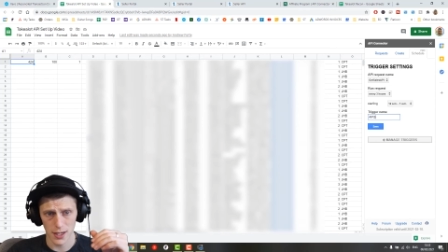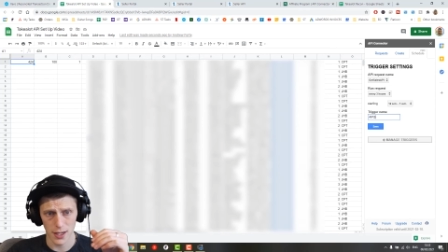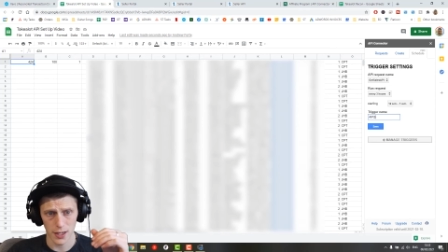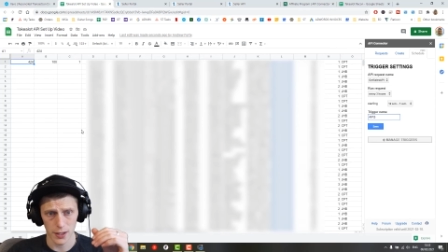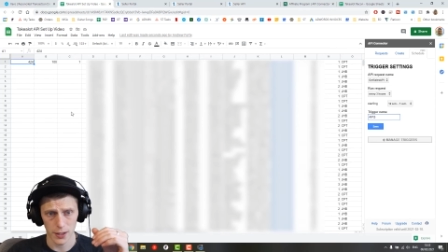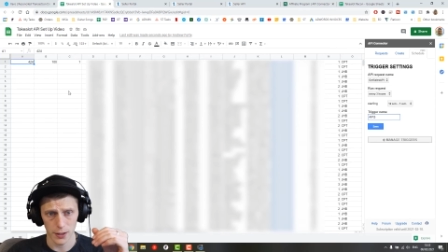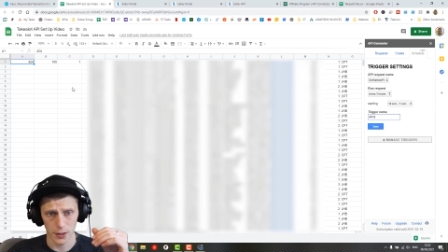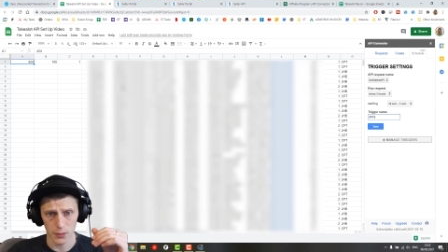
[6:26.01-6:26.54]

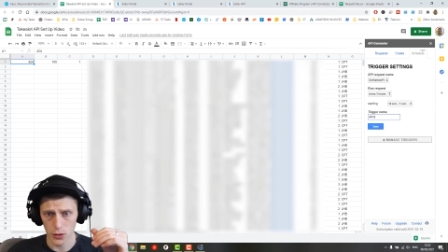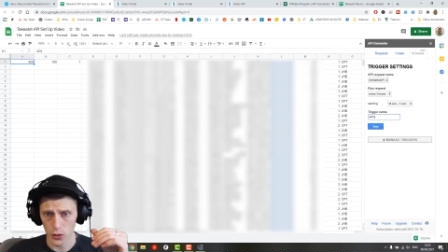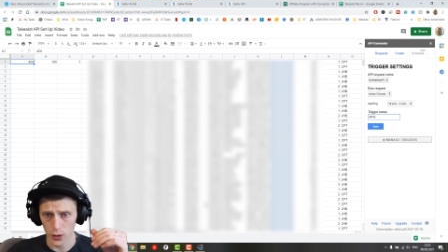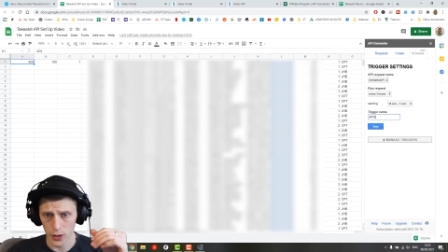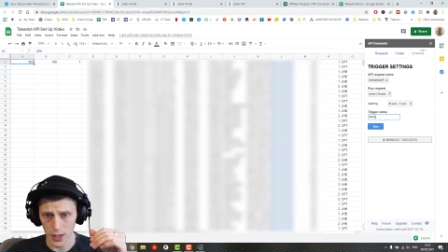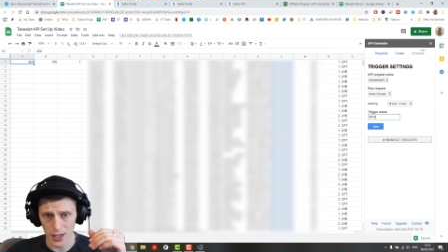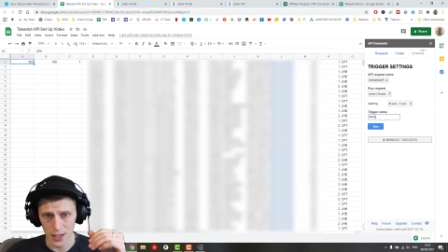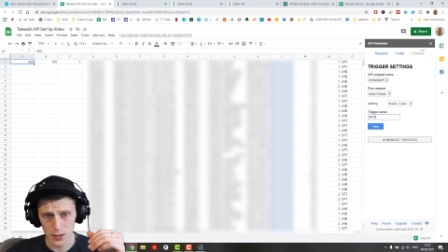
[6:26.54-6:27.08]
Um, you
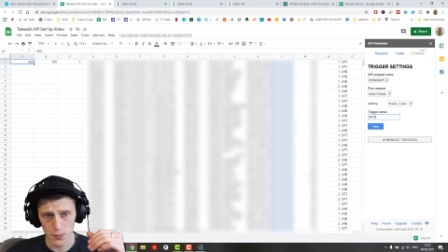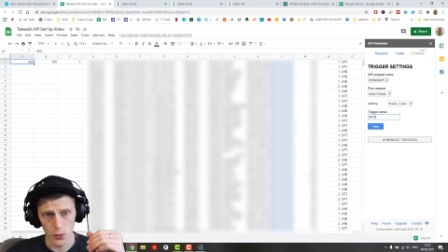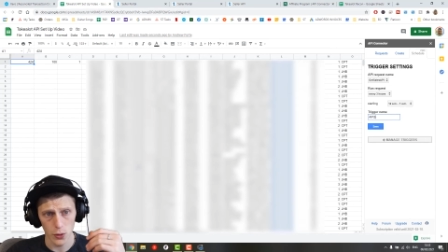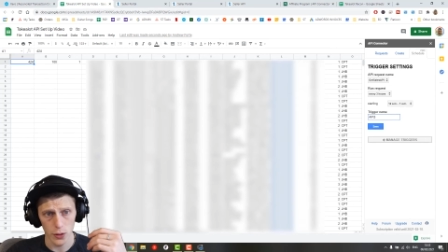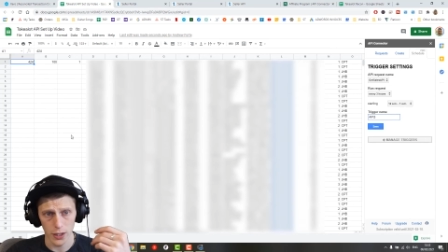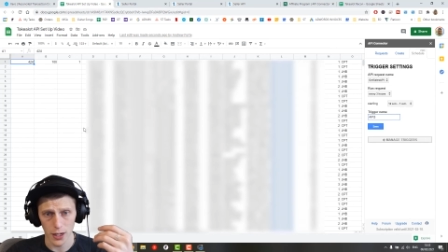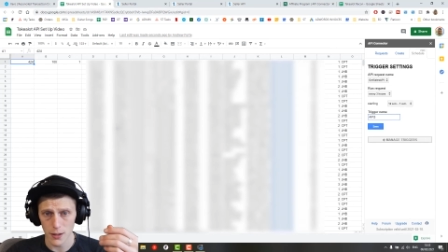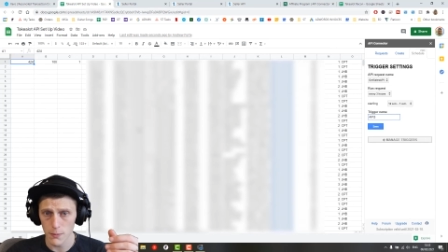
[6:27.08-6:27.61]
can
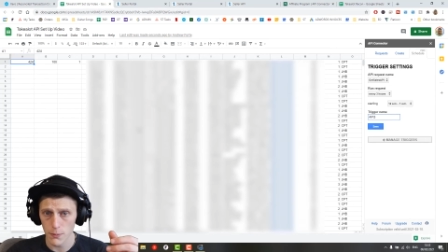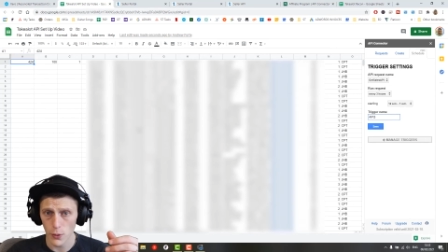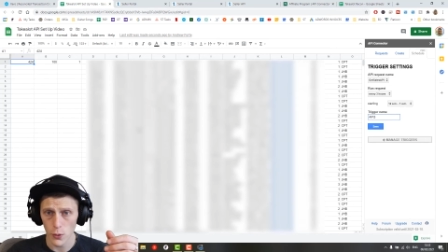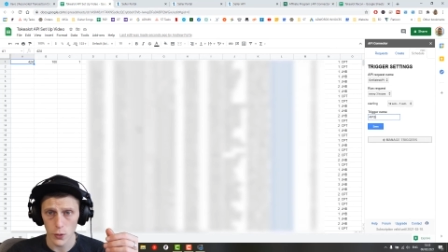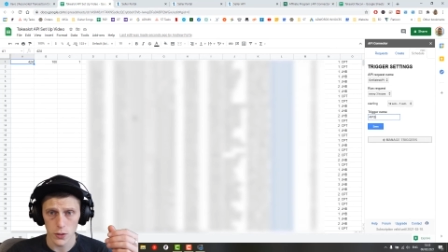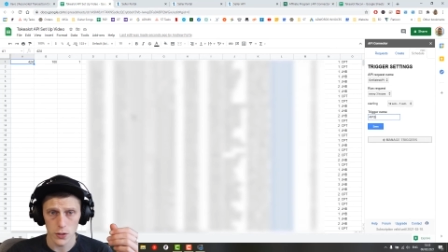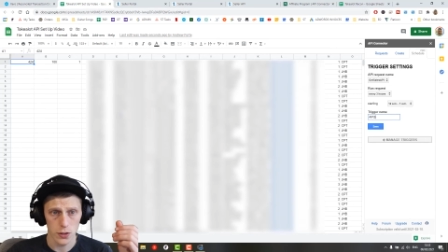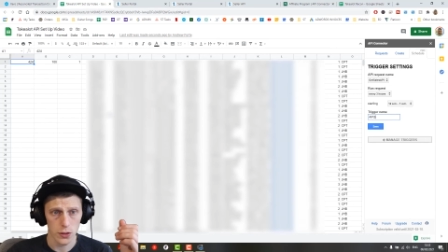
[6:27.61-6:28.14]
export and
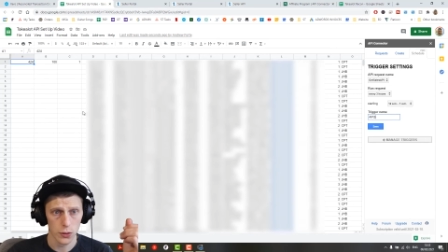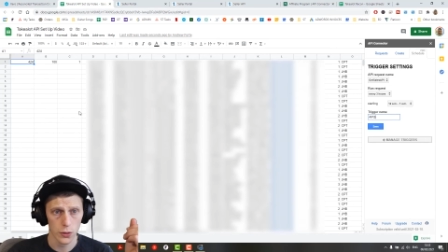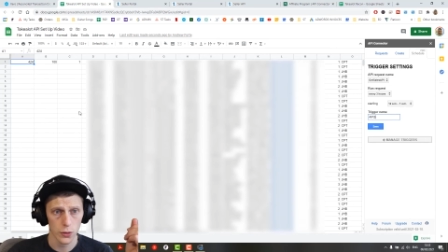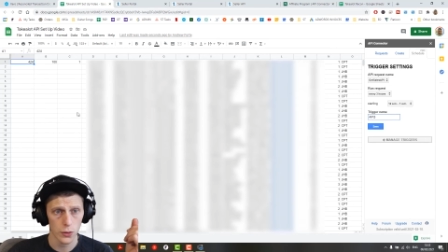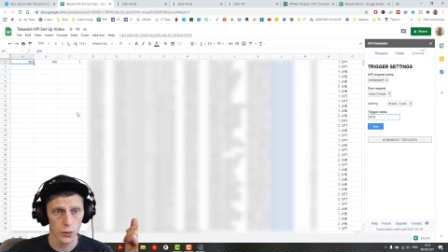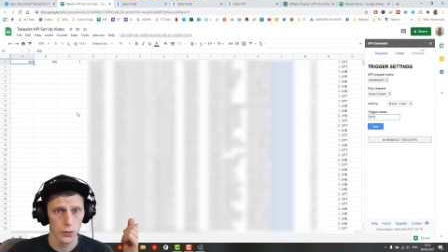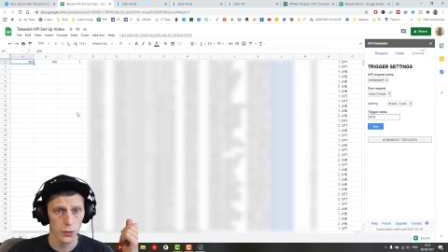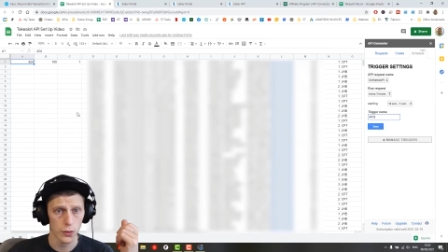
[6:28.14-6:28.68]
import
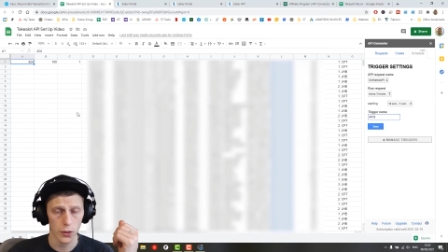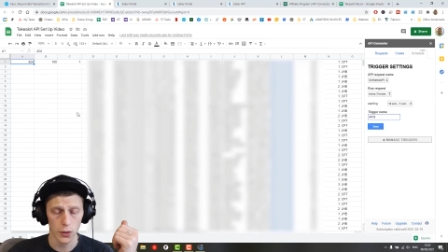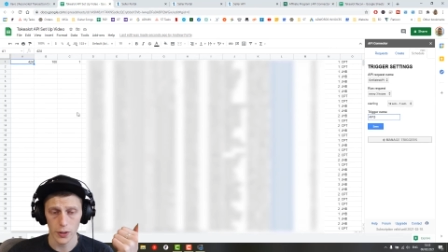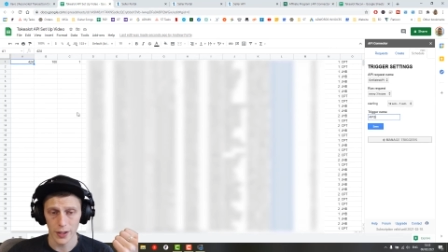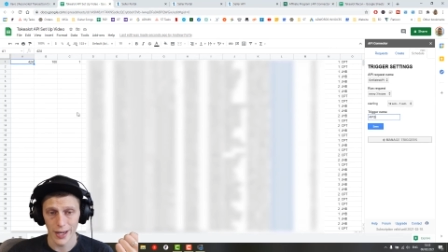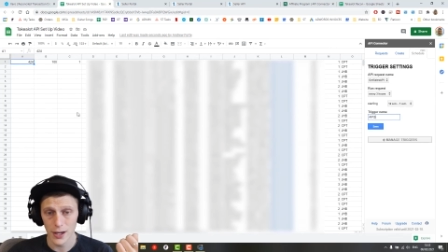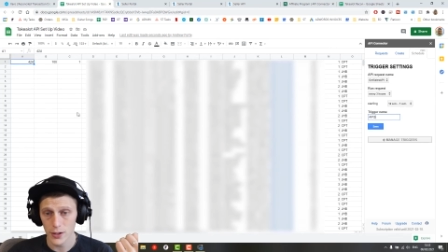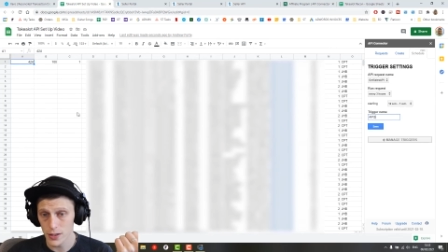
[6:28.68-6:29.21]
to your
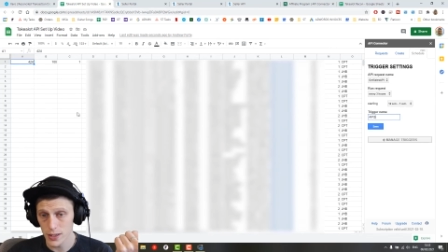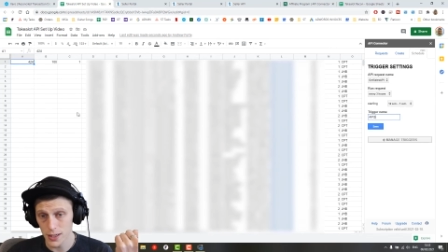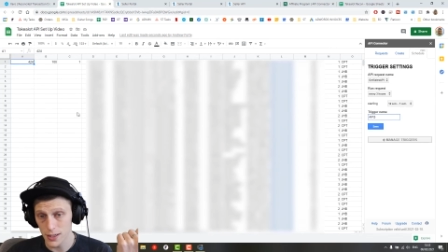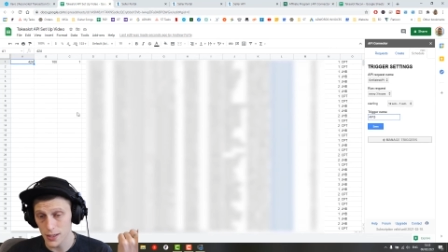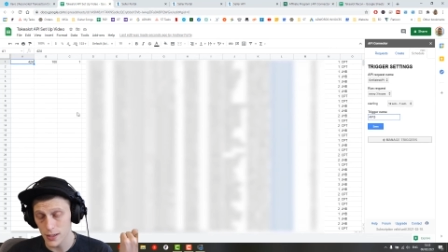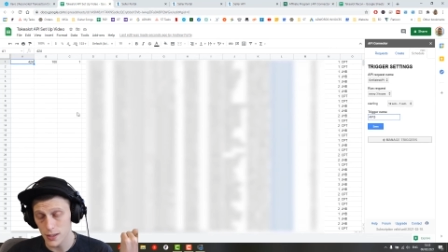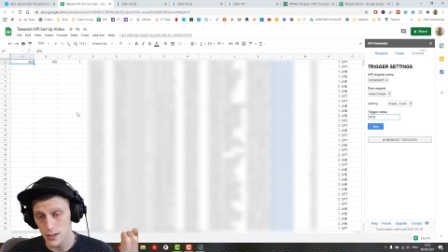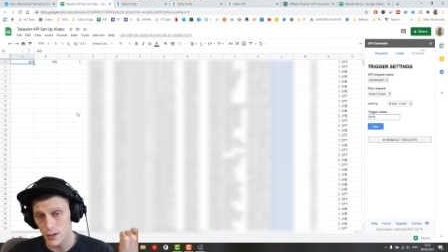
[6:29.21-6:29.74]
accounting
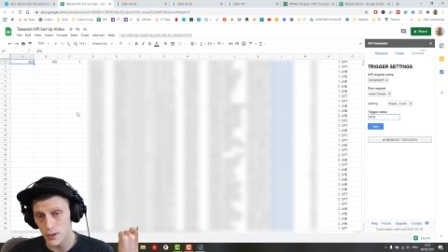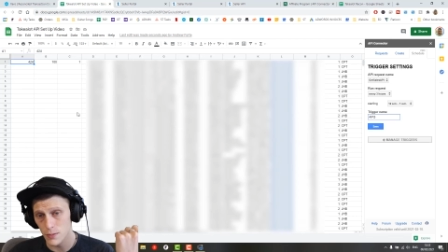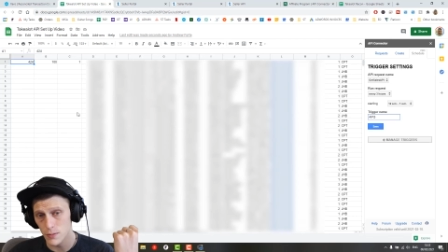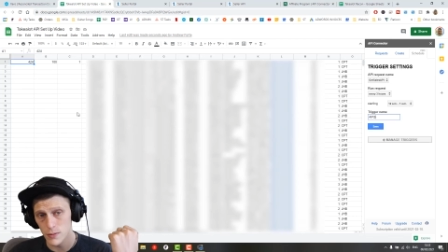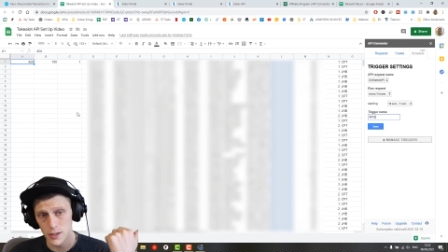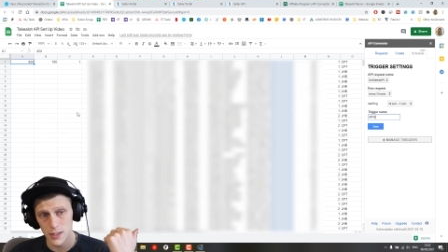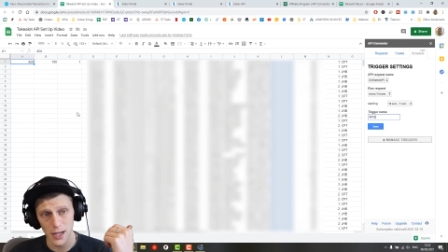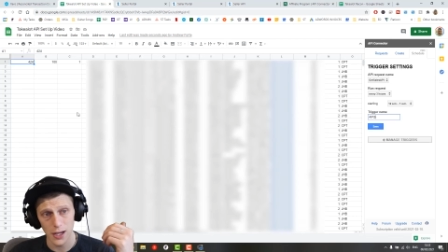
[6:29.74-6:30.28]

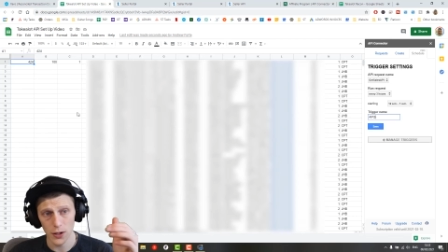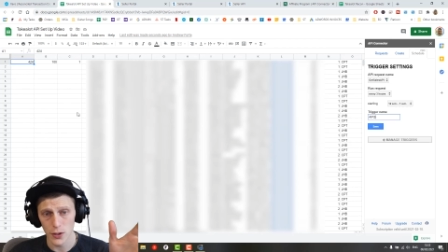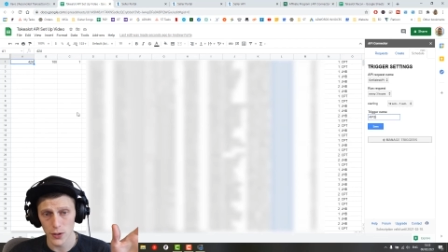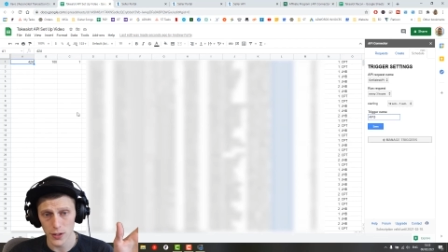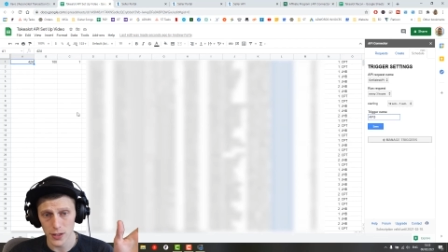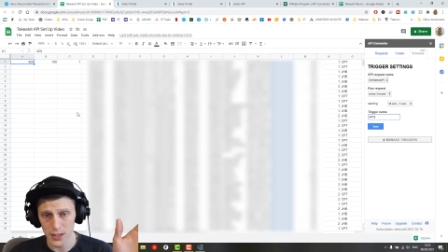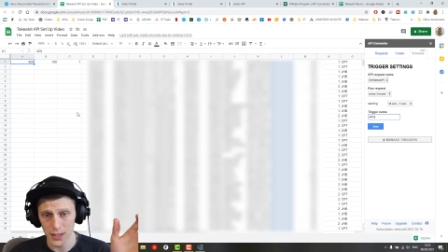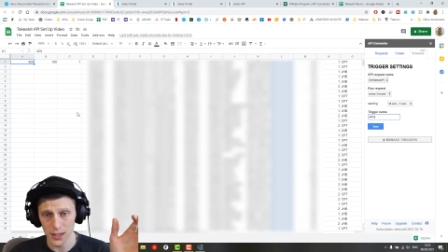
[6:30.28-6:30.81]
systems,
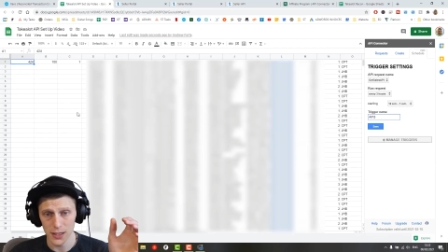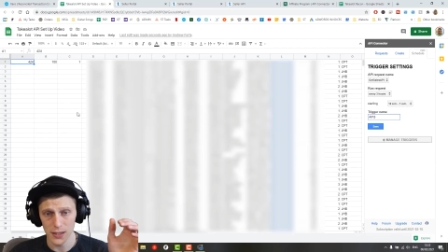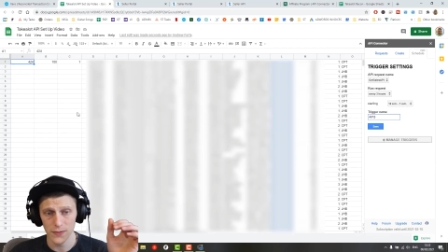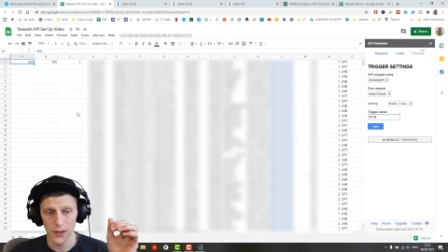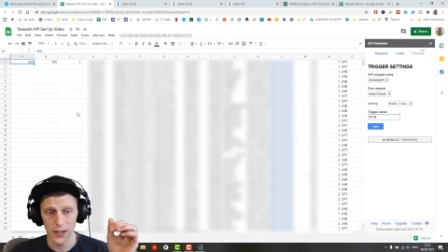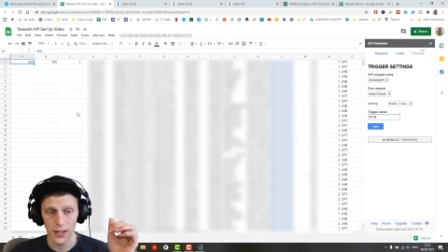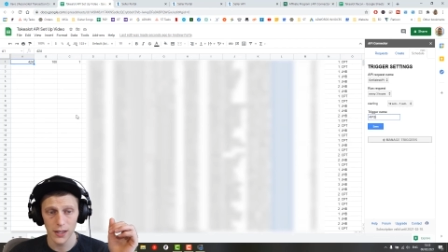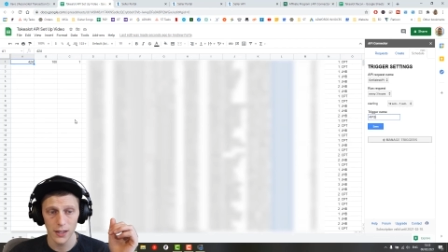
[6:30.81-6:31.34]
download a
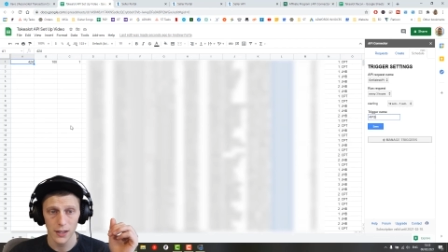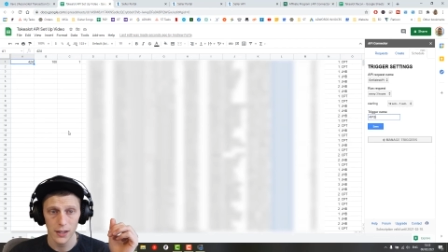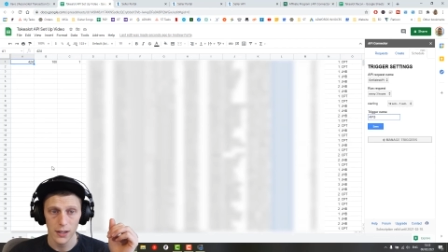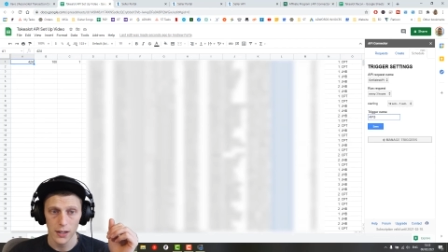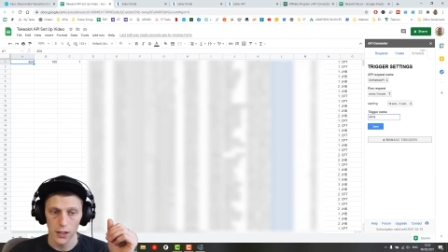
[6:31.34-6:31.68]
CSV.